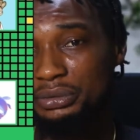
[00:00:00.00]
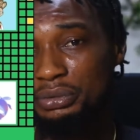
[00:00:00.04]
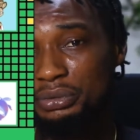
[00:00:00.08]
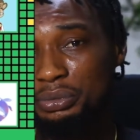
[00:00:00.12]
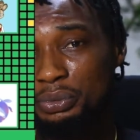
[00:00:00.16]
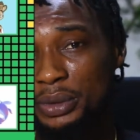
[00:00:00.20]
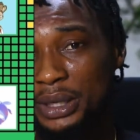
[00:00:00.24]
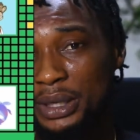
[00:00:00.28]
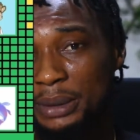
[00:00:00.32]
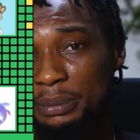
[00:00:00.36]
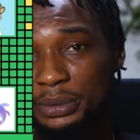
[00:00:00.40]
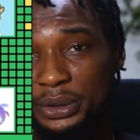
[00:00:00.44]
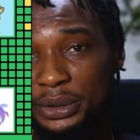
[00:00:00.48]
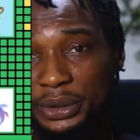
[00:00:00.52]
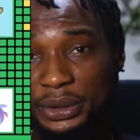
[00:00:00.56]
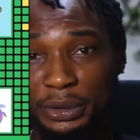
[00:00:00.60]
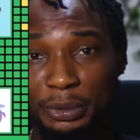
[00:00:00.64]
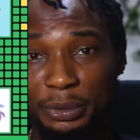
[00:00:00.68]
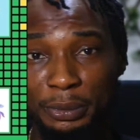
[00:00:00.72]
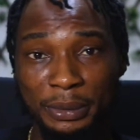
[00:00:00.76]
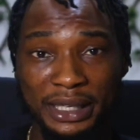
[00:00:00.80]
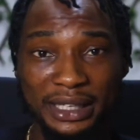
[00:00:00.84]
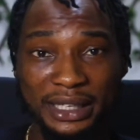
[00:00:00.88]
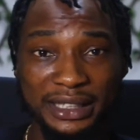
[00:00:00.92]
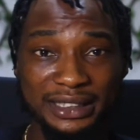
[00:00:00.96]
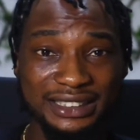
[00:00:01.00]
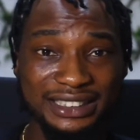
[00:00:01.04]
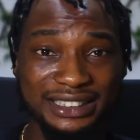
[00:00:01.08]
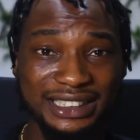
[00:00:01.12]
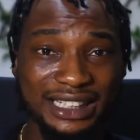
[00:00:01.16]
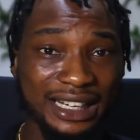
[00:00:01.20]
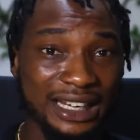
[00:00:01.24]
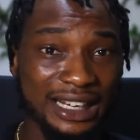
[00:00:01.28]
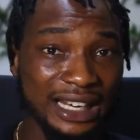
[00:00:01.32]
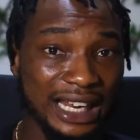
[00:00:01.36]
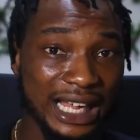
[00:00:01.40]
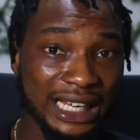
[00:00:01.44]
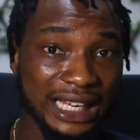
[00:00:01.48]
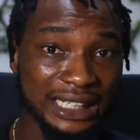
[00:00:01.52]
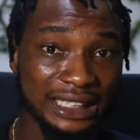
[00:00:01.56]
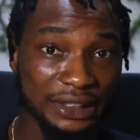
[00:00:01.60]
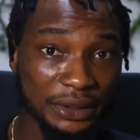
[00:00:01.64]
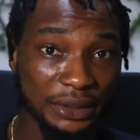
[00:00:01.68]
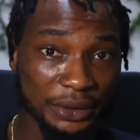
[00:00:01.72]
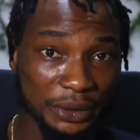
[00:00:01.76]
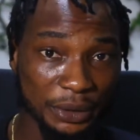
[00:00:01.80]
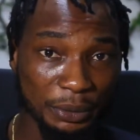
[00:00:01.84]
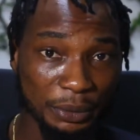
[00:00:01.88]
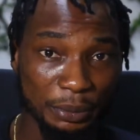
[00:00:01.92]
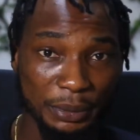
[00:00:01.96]
web documents, land
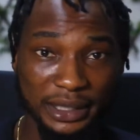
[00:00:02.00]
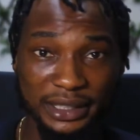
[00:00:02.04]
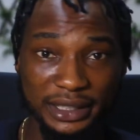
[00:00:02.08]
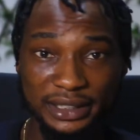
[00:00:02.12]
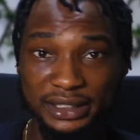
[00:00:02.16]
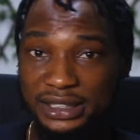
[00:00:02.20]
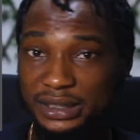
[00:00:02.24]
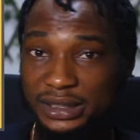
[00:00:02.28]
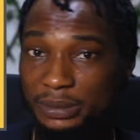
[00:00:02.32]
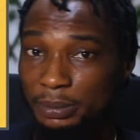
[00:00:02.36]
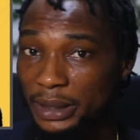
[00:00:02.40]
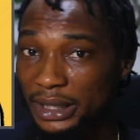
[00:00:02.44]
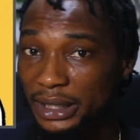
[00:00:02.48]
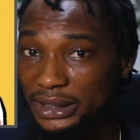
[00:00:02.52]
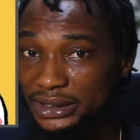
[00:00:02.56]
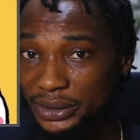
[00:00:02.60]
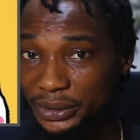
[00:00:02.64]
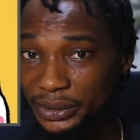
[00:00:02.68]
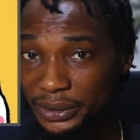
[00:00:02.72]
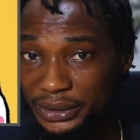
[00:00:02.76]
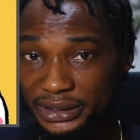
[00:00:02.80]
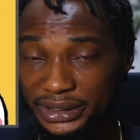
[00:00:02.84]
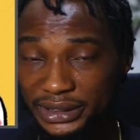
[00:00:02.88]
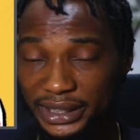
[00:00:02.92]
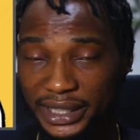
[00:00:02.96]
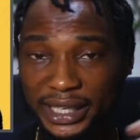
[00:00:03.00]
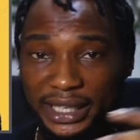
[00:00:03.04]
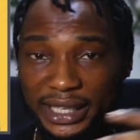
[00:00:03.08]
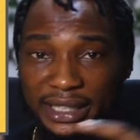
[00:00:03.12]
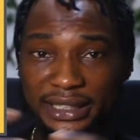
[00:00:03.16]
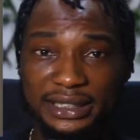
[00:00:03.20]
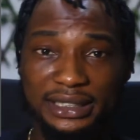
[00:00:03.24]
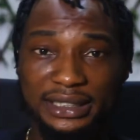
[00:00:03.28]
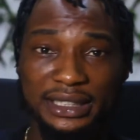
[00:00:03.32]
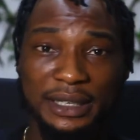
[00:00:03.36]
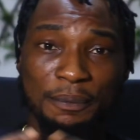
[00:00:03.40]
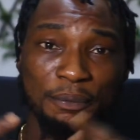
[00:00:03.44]
documents, smart contracts,